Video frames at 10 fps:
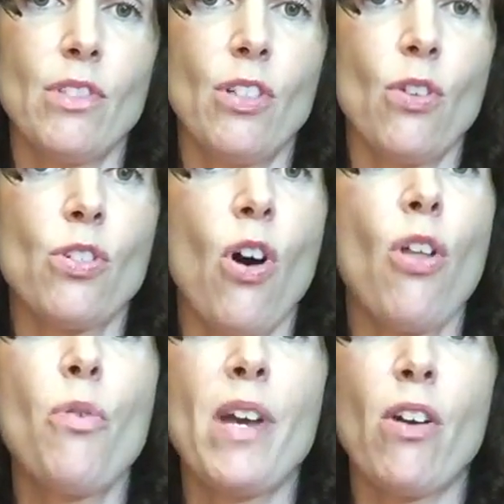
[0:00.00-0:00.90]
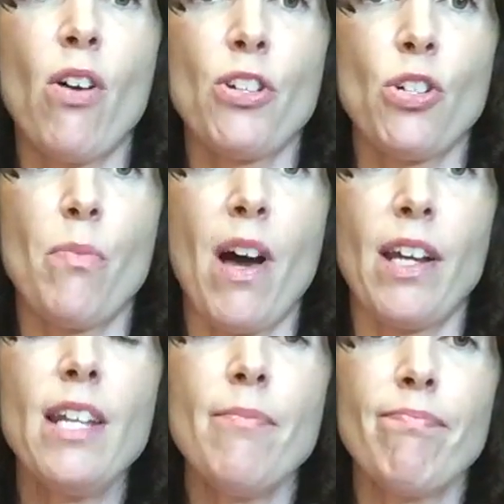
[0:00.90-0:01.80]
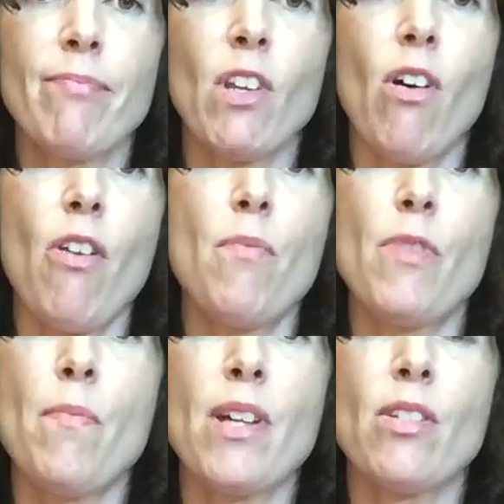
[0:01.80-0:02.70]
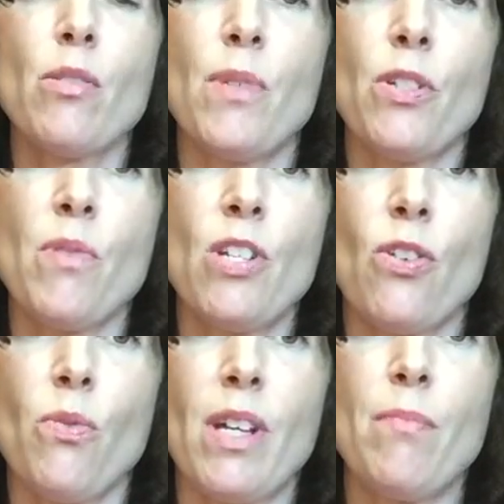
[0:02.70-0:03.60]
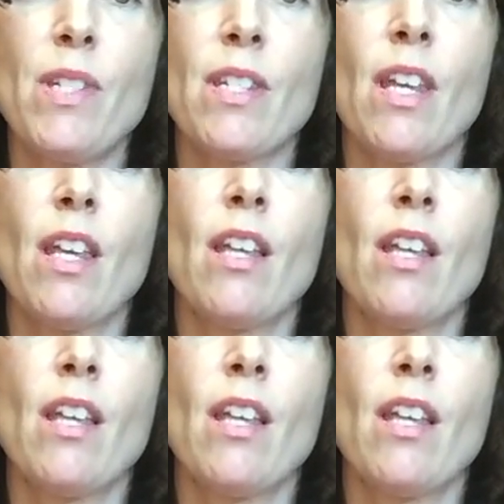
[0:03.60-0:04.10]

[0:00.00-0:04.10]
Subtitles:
goes all the way across your body. All the muscles between your ribs,